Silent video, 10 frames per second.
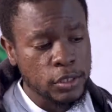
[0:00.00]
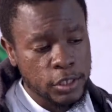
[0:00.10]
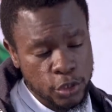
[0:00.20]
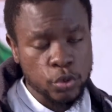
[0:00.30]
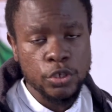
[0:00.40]

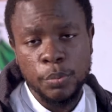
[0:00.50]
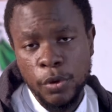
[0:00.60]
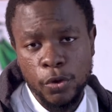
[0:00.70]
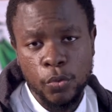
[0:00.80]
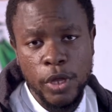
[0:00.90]
This was the
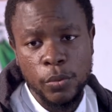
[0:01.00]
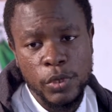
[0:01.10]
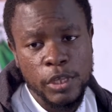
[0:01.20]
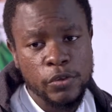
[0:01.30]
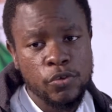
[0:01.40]
point where
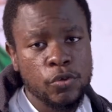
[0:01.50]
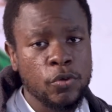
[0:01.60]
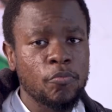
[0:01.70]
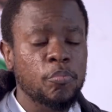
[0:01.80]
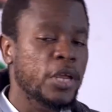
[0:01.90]
we sort
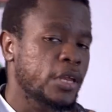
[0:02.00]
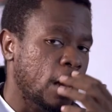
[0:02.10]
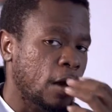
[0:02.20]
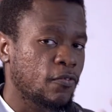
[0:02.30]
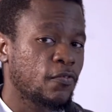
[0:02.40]
of made
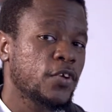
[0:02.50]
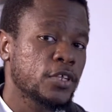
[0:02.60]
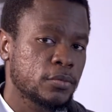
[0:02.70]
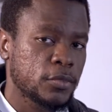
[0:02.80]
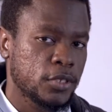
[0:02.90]
our
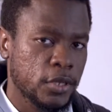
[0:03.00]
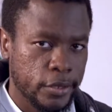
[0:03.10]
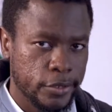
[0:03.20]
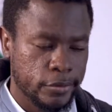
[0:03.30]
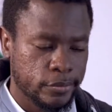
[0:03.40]
first mistake.